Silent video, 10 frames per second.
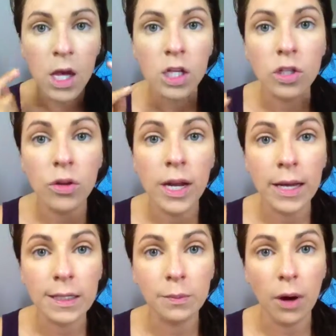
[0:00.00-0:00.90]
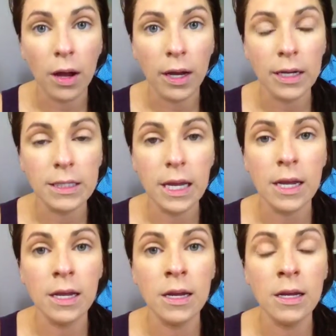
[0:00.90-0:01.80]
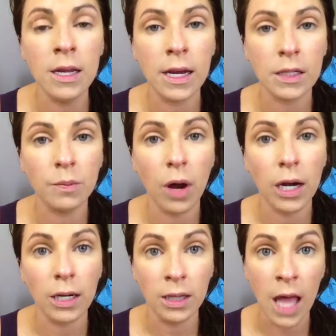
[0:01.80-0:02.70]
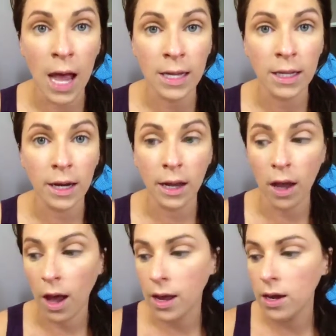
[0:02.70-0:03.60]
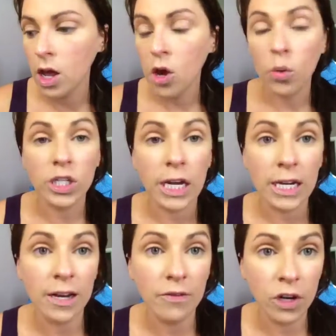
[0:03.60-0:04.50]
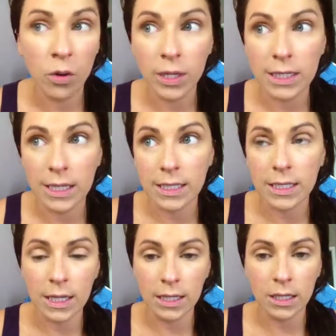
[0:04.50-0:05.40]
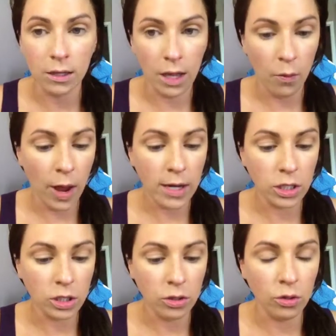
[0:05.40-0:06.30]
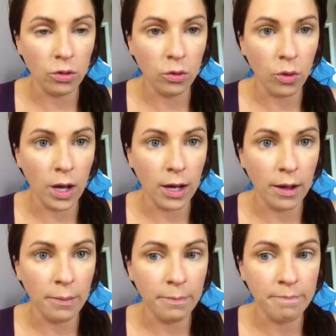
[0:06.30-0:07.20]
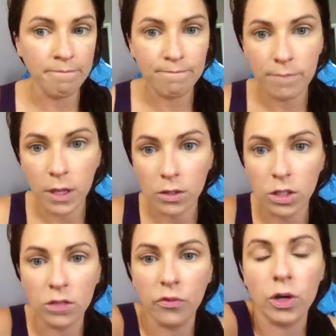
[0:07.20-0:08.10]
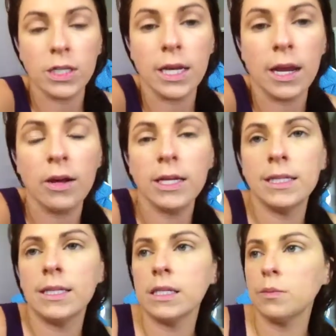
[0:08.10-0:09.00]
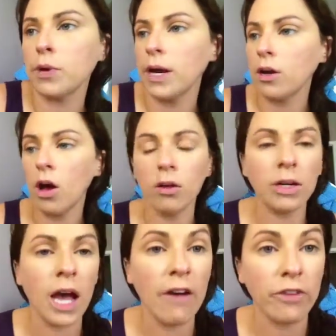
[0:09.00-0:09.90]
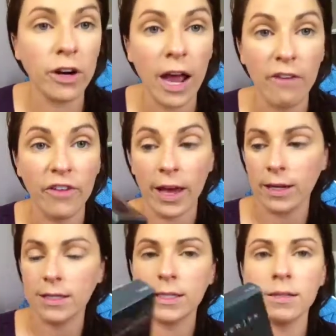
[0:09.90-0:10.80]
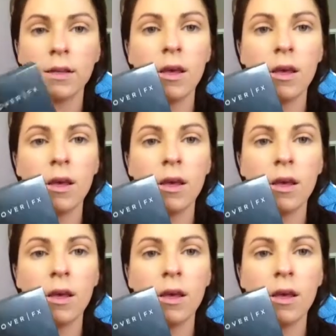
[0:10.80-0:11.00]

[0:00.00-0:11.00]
So the next product and the next product line that I got, which I didn't even know exist until I went to Sephora today, is this brand called Cover FX.